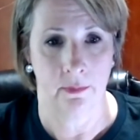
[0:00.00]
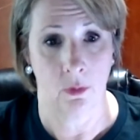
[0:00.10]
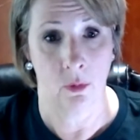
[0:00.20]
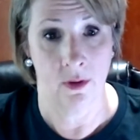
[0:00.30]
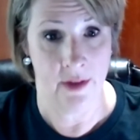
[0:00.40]

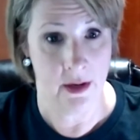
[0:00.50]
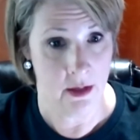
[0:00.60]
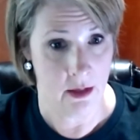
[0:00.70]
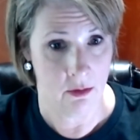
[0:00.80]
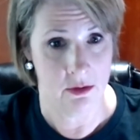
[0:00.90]
we've had
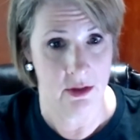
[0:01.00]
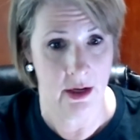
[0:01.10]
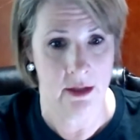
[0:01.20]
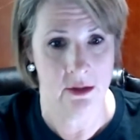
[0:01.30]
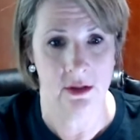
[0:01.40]
technical
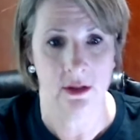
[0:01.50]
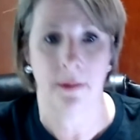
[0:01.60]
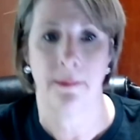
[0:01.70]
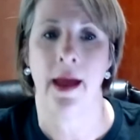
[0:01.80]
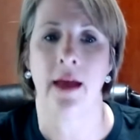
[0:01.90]
challenges in
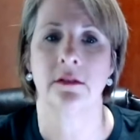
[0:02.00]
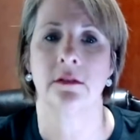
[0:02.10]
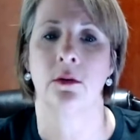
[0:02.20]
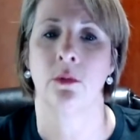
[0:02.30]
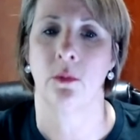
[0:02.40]
the past,
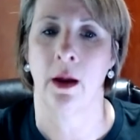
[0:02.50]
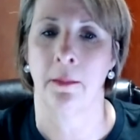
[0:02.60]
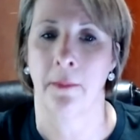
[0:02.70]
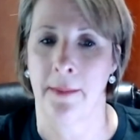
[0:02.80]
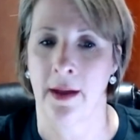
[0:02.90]
so I'm
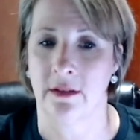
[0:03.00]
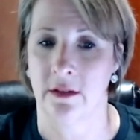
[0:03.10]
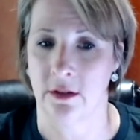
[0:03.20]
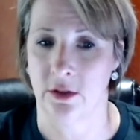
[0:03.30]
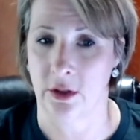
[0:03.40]
about
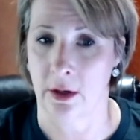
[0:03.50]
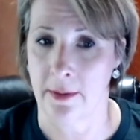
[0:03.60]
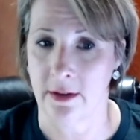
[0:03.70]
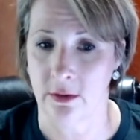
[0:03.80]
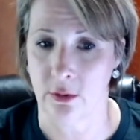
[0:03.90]
to share
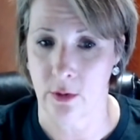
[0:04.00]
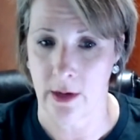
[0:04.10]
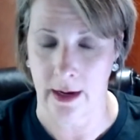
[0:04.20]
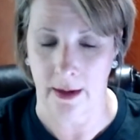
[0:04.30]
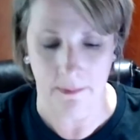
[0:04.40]
my
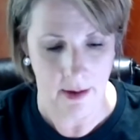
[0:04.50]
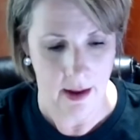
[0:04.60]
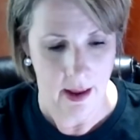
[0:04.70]
screen,